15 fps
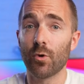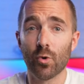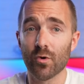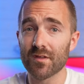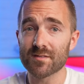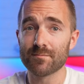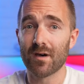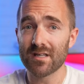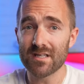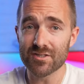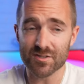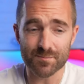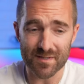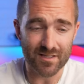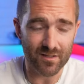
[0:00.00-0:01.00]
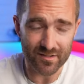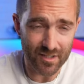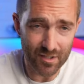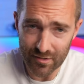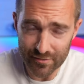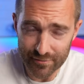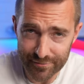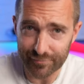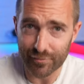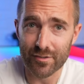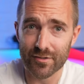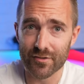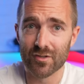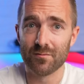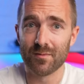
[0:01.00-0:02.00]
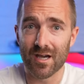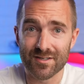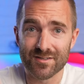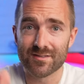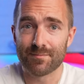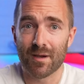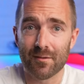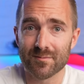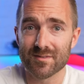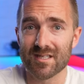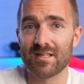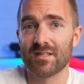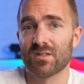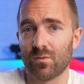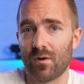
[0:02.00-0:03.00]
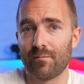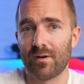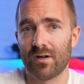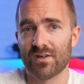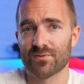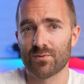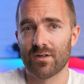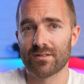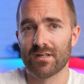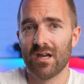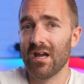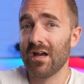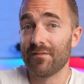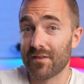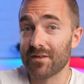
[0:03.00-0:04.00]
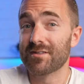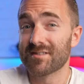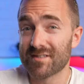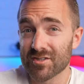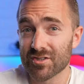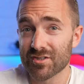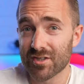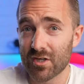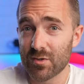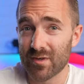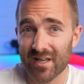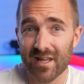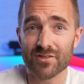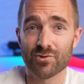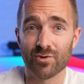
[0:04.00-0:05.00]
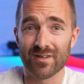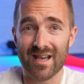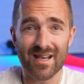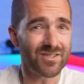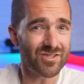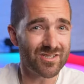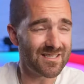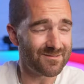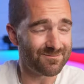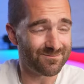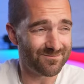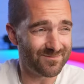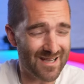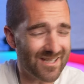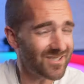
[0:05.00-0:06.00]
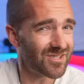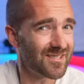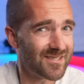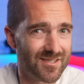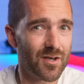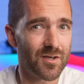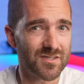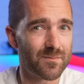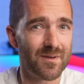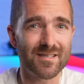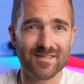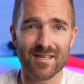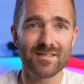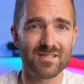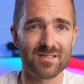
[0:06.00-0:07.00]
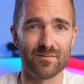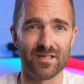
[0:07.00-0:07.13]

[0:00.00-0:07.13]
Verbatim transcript: all of this money just being like thrown at them and pumped into 1Password, the decision to go with Electron actually actually starts to make sense to